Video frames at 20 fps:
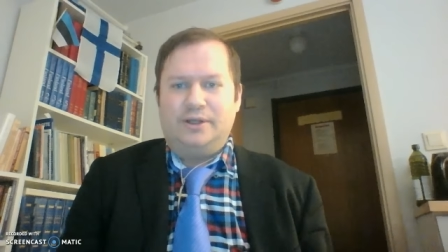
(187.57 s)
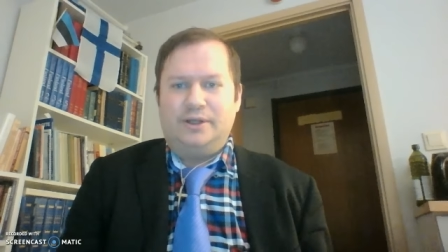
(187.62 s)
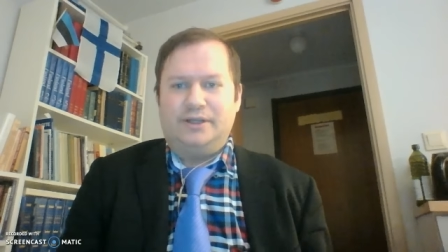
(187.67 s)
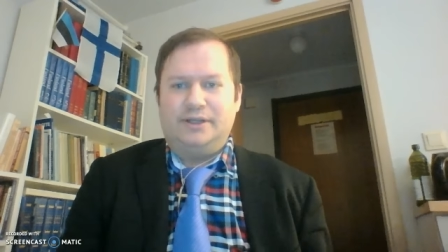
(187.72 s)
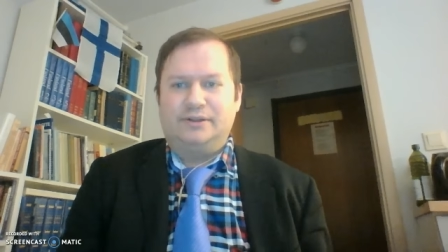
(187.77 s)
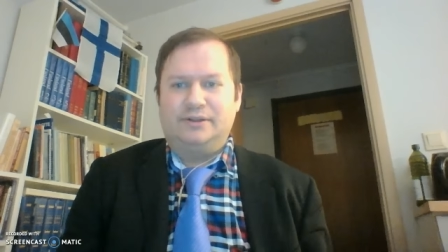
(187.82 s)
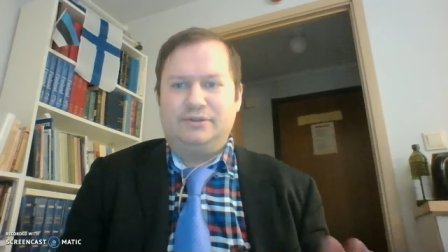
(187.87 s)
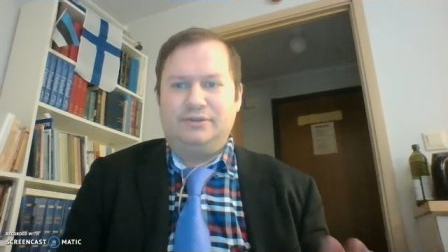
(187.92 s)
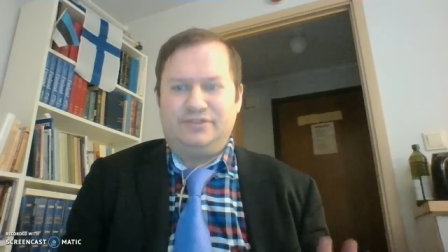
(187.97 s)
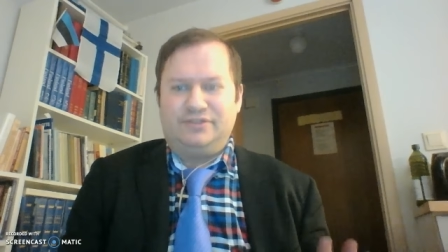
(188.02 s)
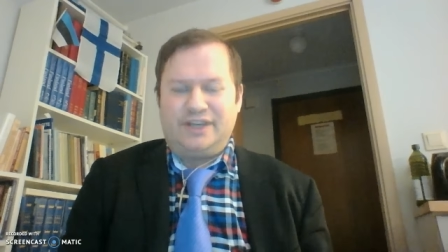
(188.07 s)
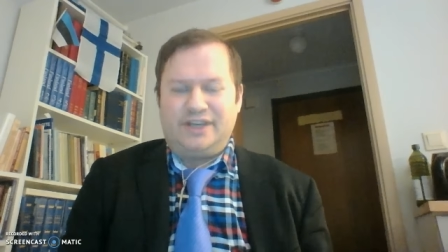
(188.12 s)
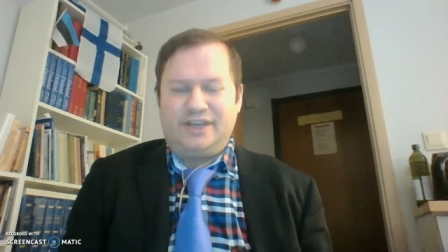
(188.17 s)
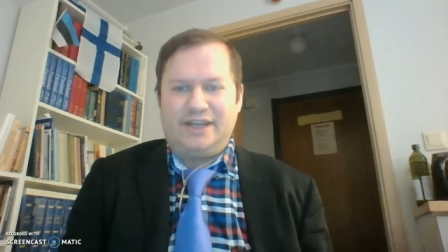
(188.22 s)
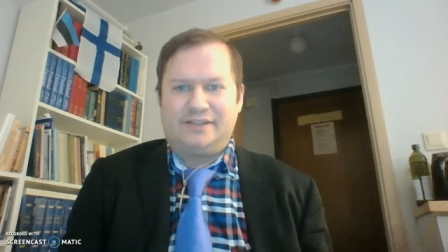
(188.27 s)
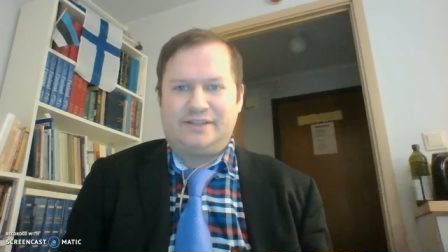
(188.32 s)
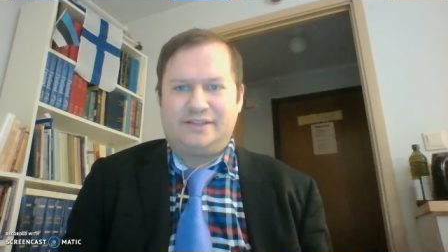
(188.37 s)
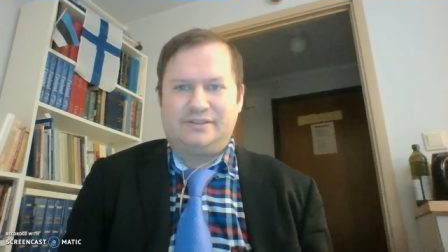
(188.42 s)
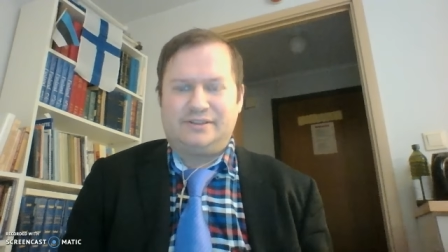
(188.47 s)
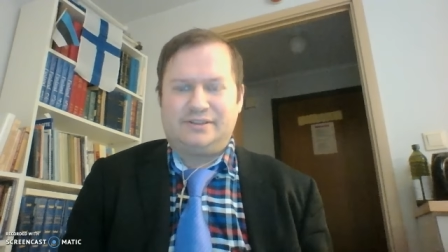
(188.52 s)
and the
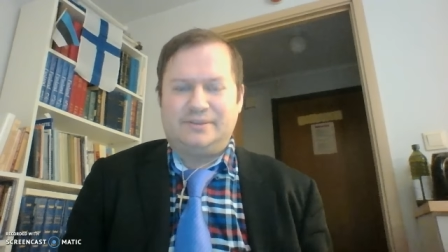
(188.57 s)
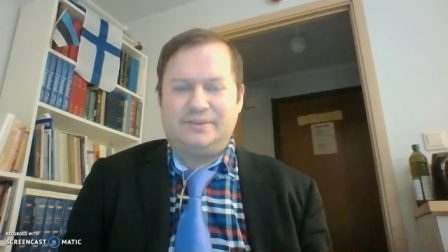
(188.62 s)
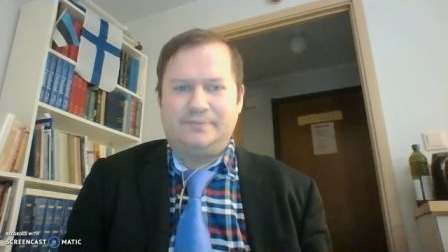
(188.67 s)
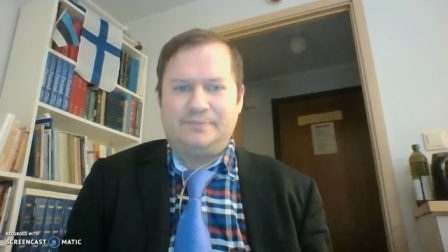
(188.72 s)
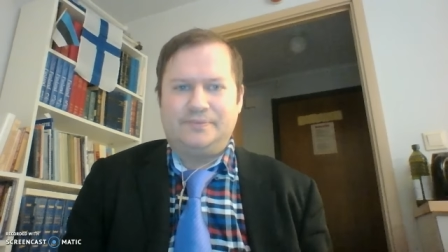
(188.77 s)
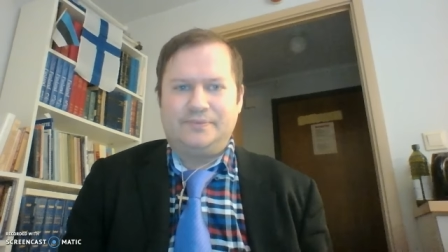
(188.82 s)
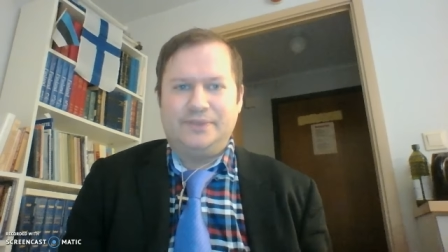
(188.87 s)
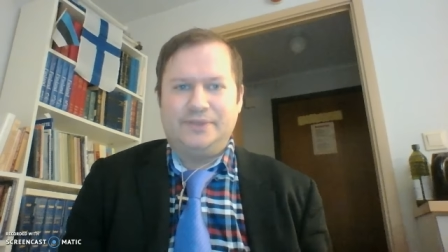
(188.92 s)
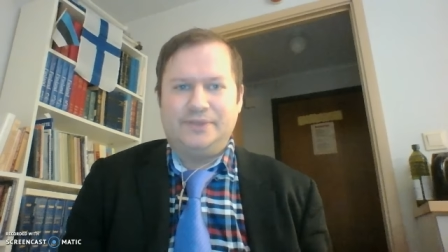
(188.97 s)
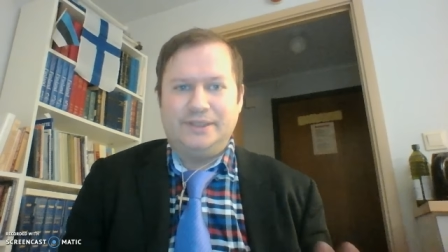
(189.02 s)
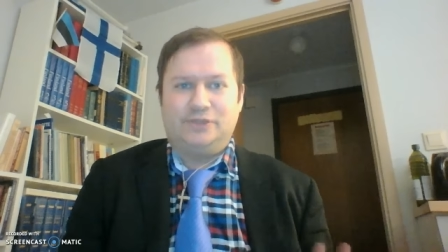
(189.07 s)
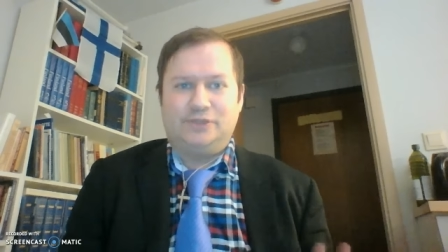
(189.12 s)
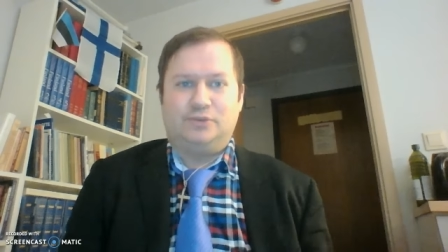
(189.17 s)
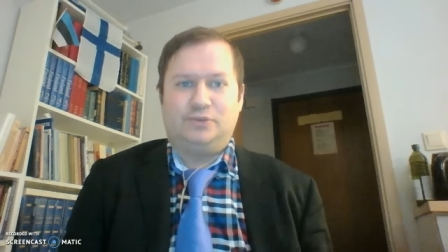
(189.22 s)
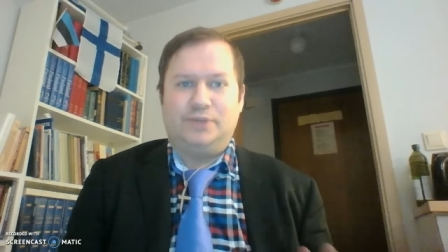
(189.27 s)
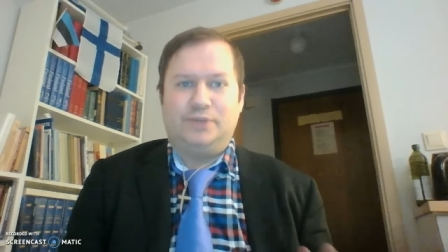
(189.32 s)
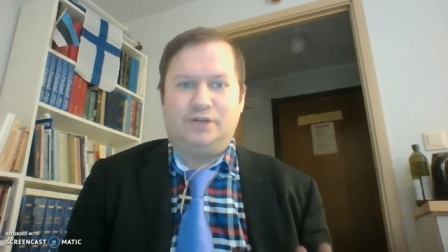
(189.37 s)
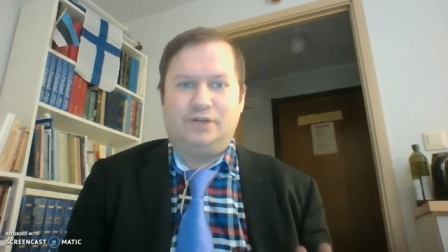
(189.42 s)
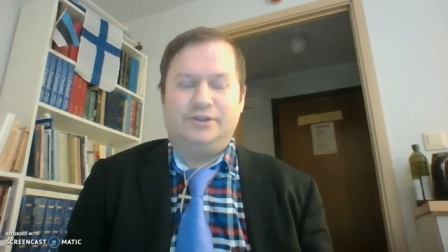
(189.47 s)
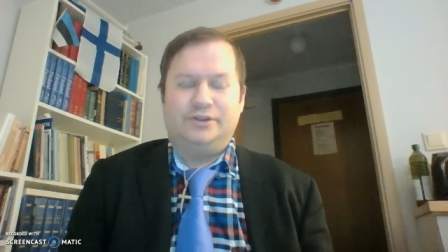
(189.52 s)
facts need to
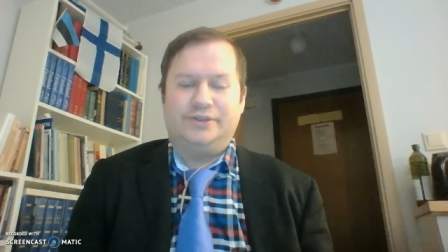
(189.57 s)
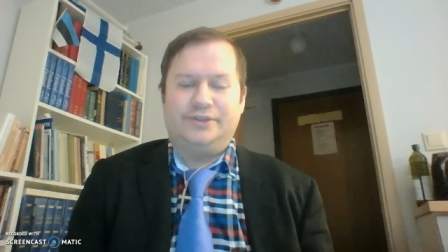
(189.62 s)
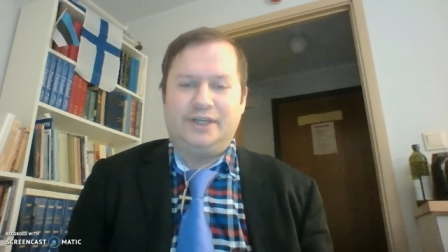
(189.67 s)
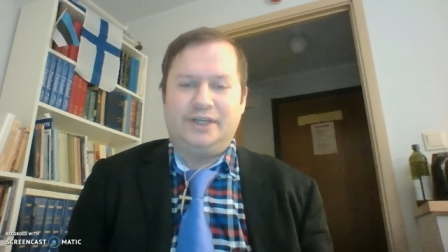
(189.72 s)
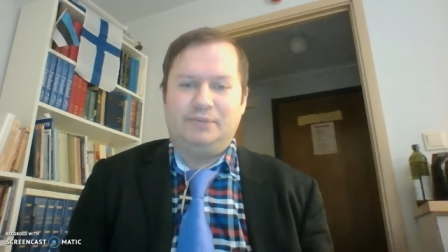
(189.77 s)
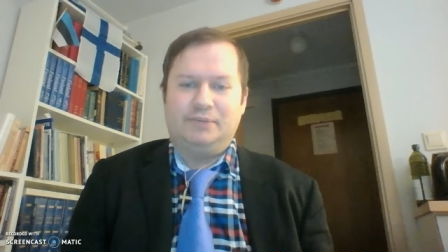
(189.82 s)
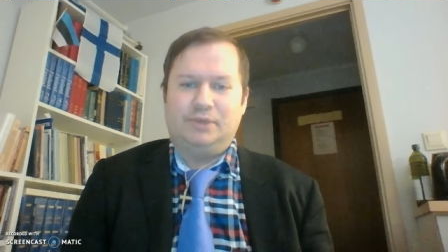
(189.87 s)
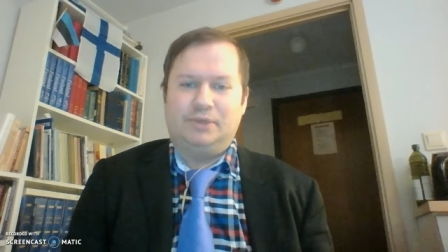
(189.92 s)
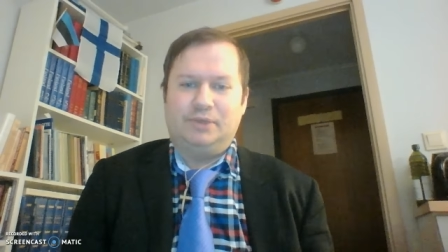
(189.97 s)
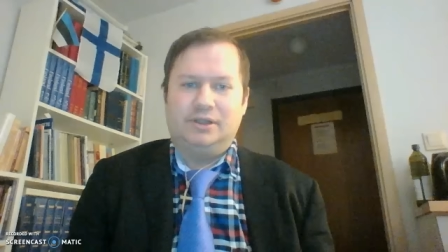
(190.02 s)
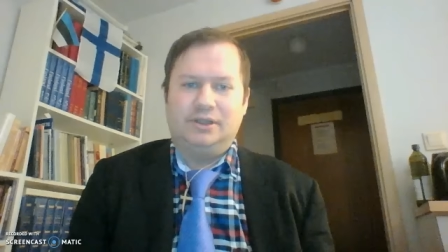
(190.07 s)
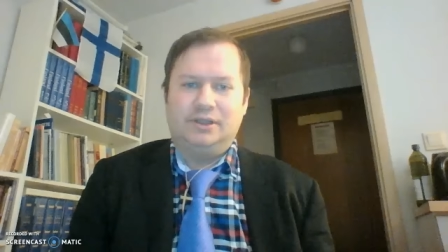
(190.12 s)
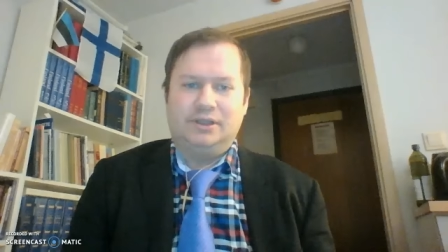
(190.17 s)
be on the table.